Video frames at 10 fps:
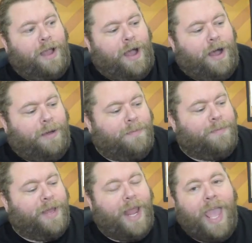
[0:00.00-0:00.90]

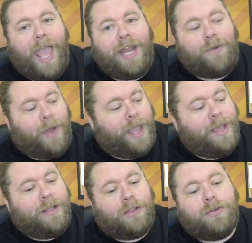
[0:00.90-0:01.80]
But
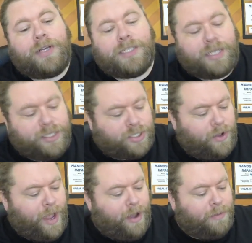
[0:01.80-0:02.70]
anyway, Luke is going to show
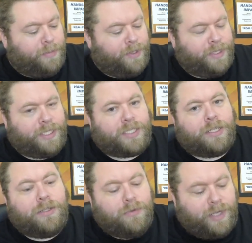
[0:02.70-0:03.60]
you how to build this.
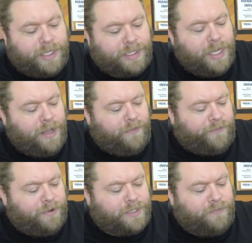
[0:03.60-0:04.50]
Lucas,
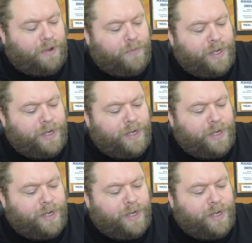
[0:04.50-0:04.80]
first of all, we